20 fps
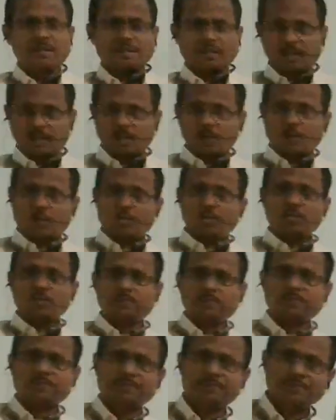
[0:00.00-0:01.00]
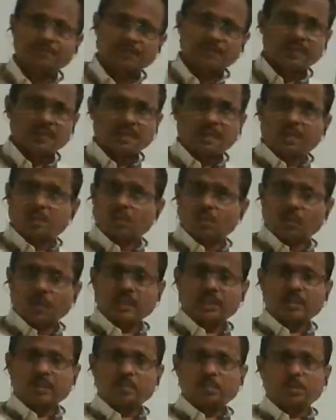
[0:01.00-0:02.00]
Hello,
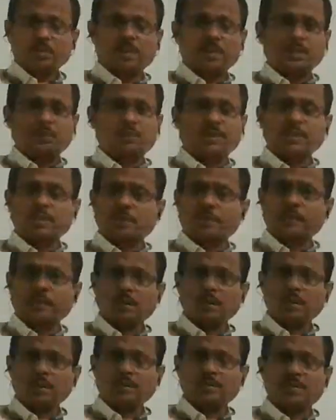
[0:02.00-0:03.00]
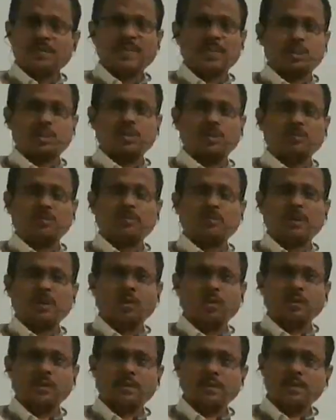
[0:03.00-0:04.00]
welcome to the wonderful session of
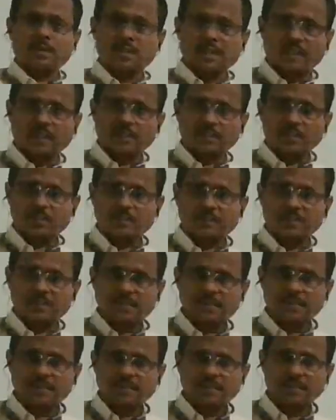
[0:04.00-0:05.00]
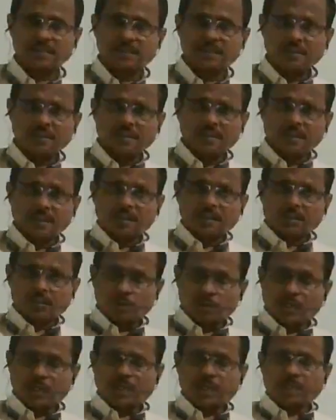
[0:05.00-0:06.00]
biological science.
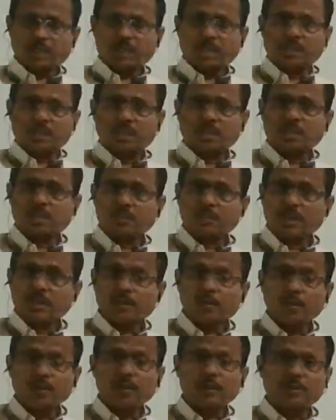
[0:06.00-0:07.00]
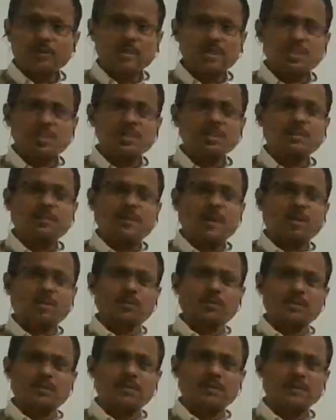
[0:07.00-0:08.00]
Today we are going to discuss
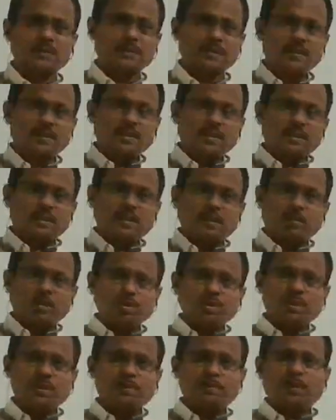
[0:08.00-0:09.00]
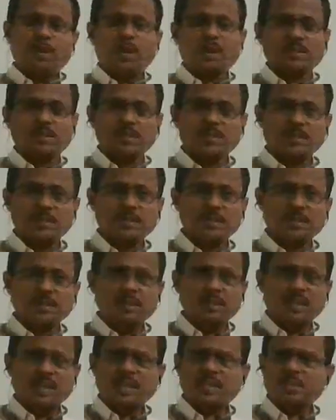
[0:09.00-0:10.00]
about the most important
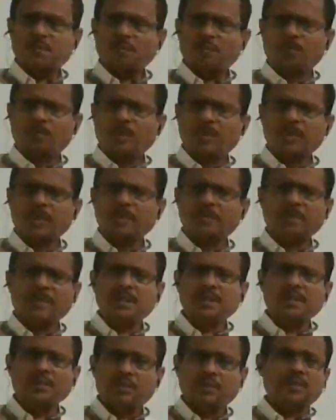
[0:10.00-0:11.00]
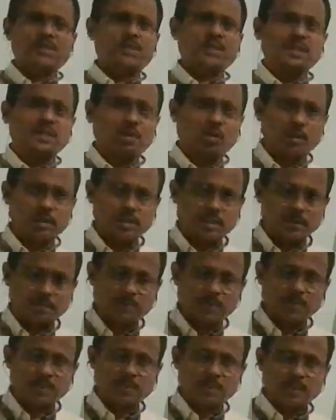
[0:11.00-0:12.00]
and a very interesting
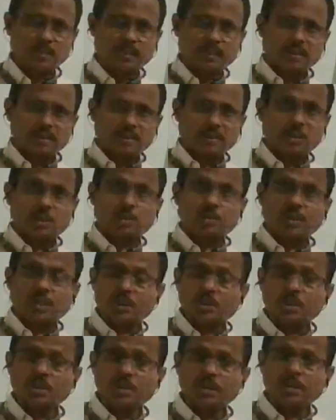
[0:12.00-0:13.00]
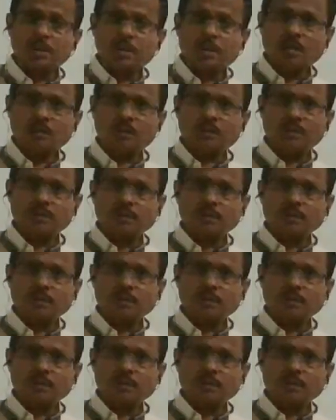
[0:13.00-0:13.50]
concept, the structure of